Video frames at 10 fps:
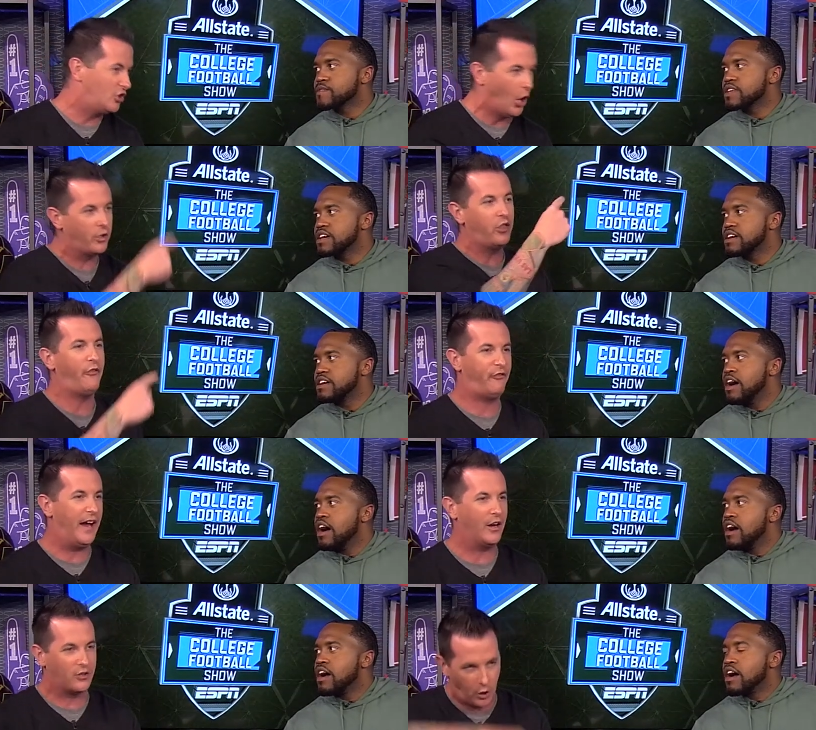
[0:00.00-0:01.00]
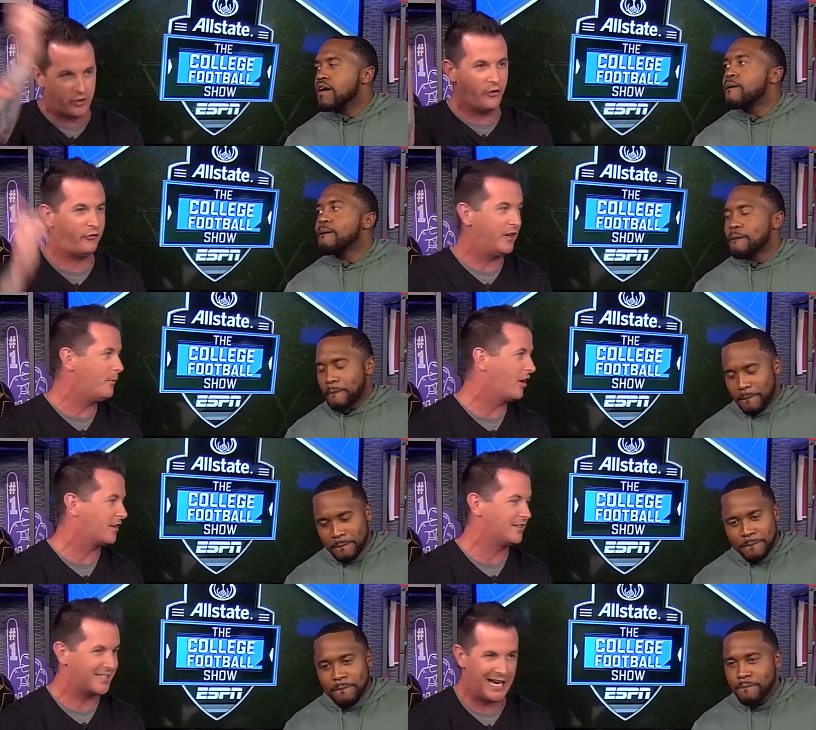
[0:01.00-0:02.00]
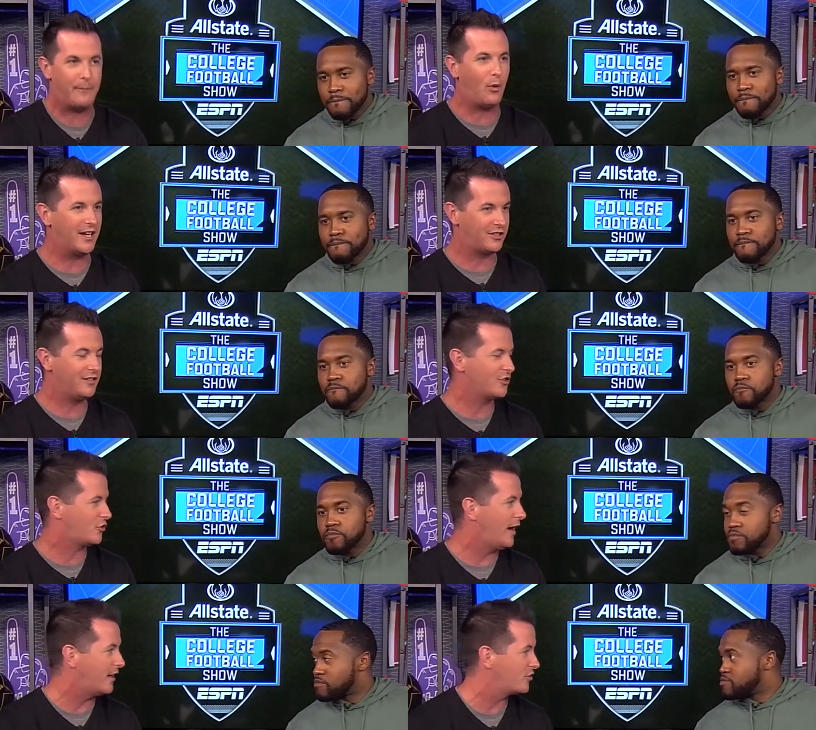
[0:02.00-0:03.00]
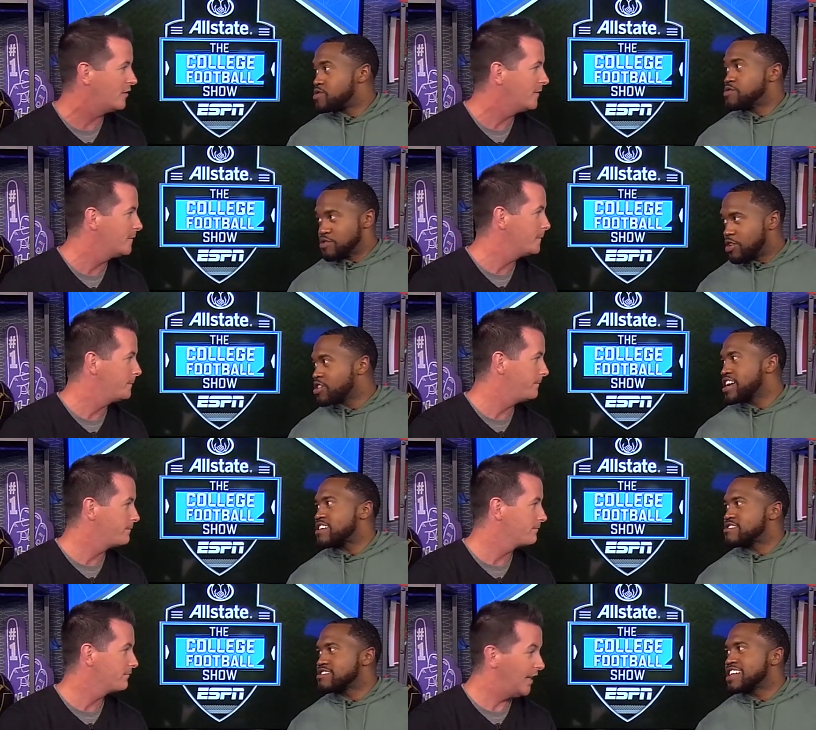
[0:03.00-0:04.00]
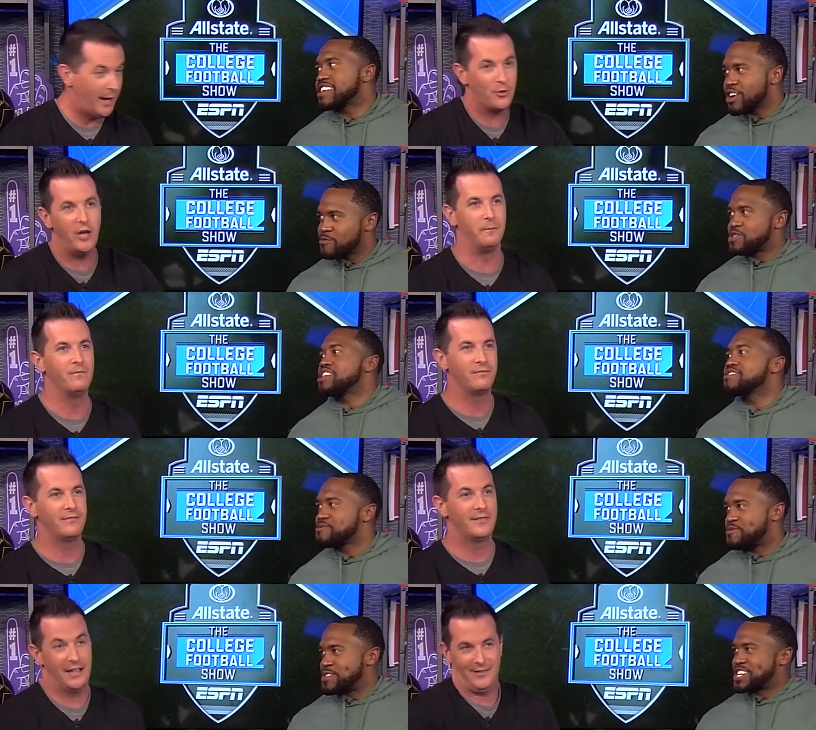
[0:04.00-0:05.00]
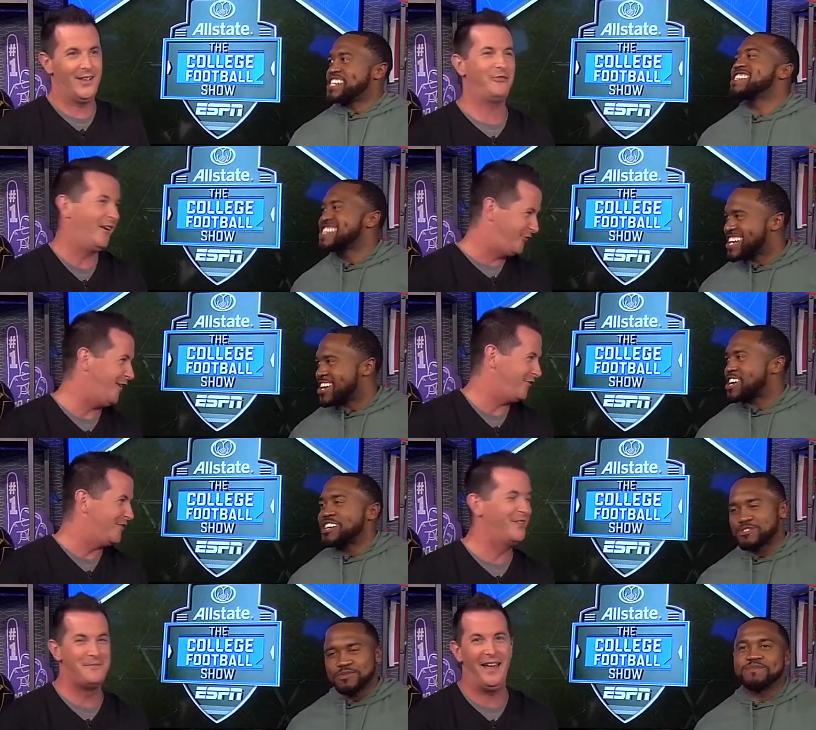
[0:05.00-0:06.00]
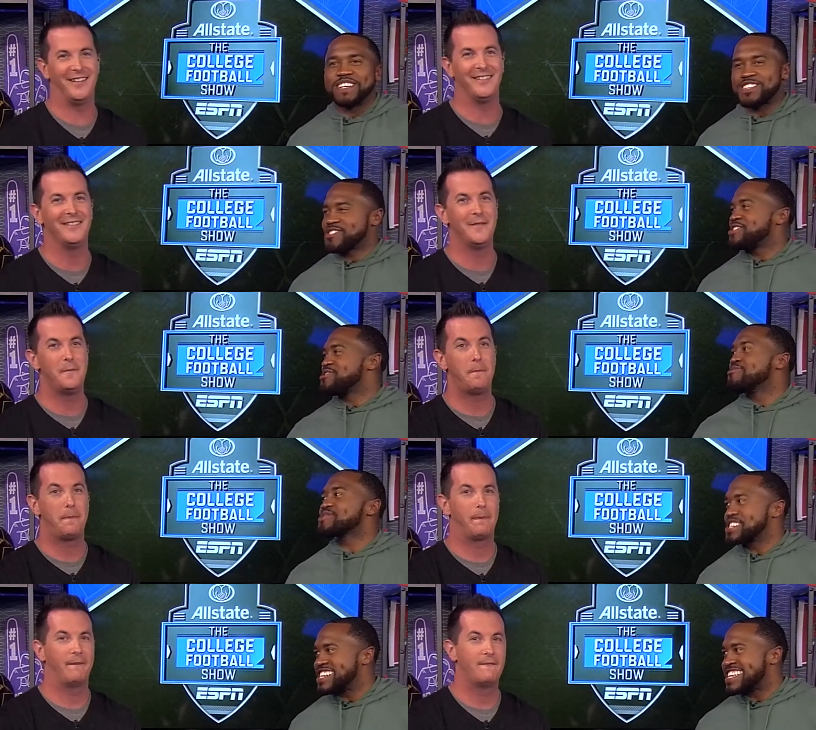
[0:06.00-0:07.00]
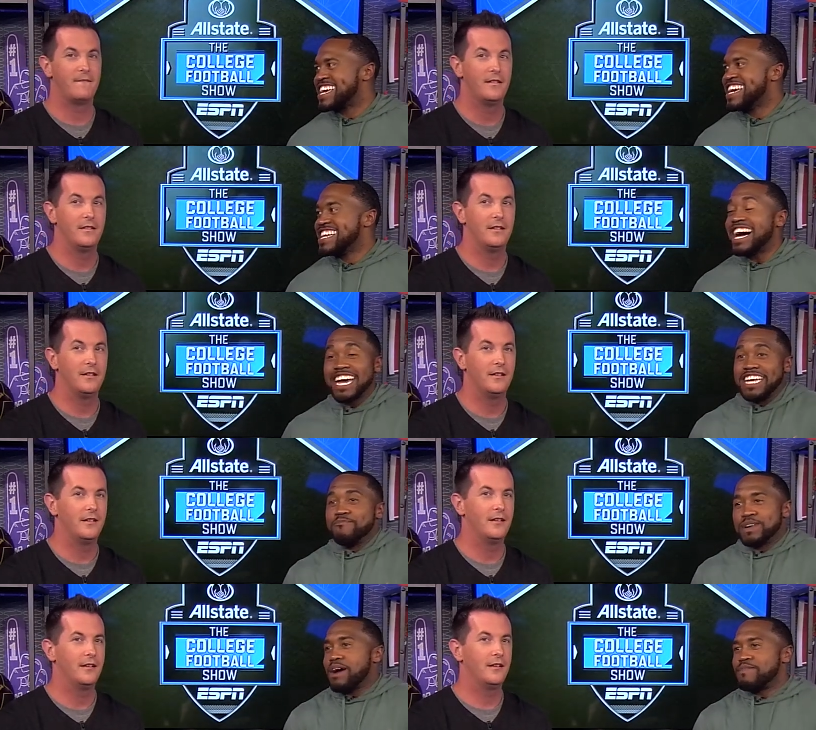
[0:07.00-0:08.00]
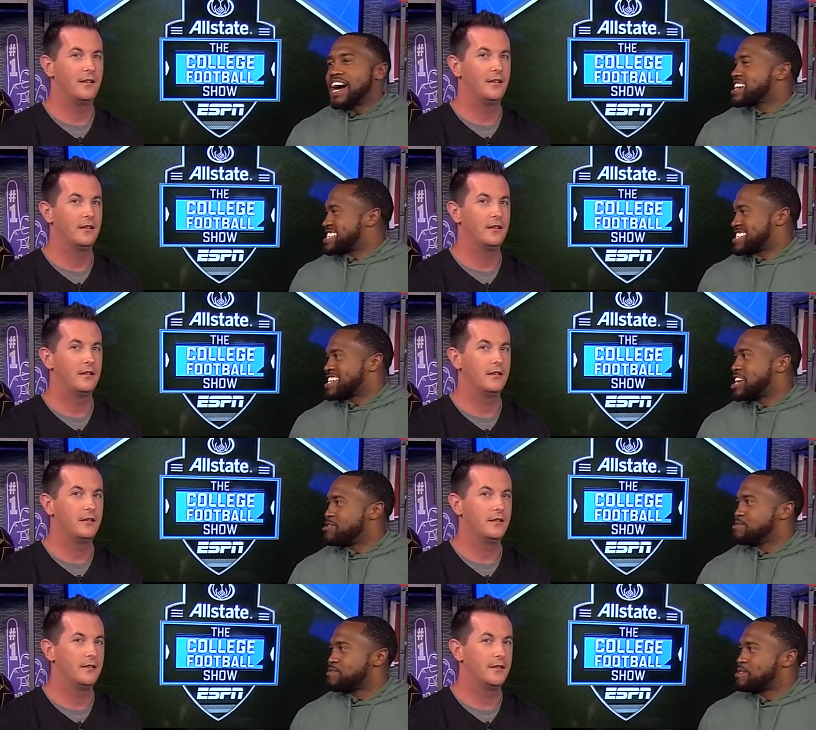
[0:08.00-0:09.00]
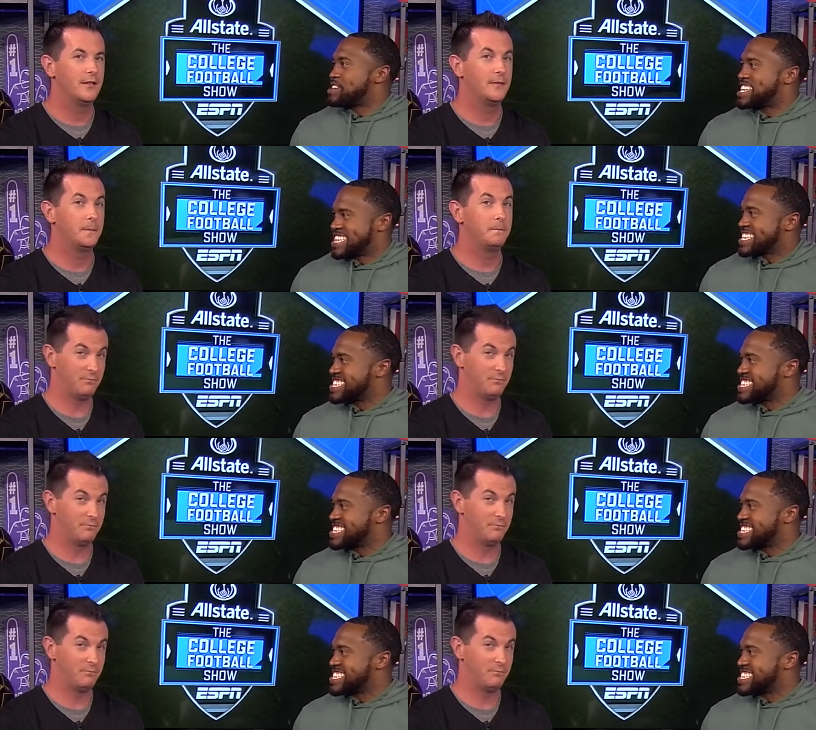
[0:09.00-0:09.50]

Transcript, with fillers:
Speaker 1: Go to the fair. Go to the flea market and stop watching this trash. You okay? Got yeah, that I'm off good. the chest? You feel I okay? Got,
Speaker 2: I okay, just make sure you was good. Nah, but I'm not gonna sit here and refute anything you